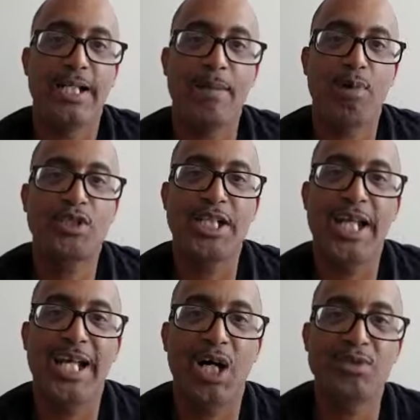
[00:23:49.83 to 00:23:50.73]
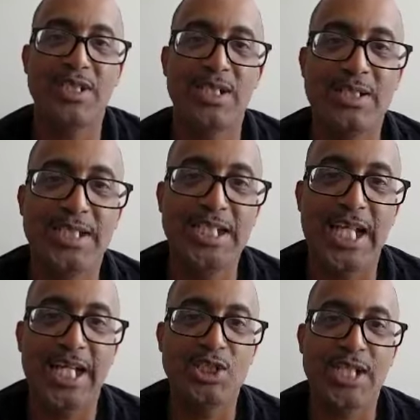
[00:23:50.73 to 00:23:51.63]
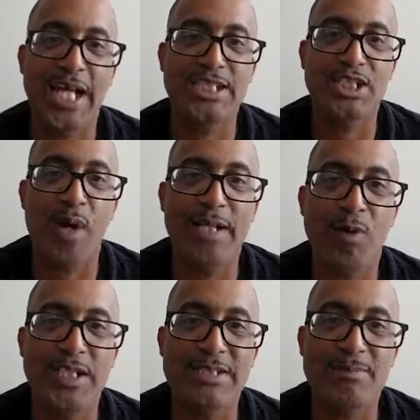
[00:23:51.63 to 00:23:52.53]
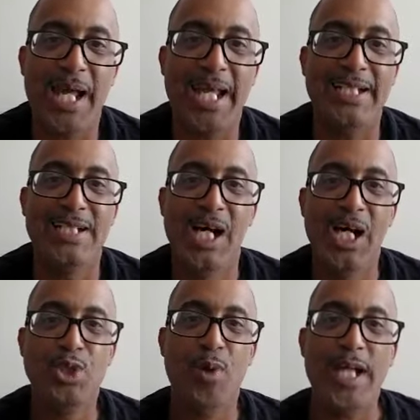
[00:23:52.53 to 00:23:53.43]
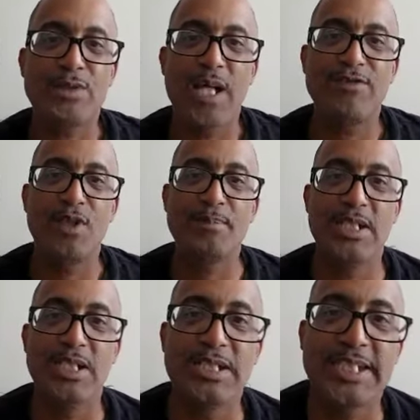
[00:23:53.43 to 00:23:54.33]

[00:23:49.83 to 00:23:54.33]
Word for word: they brought you in, Coach uh, DJ, because you got this great resume and you graduated from the uh,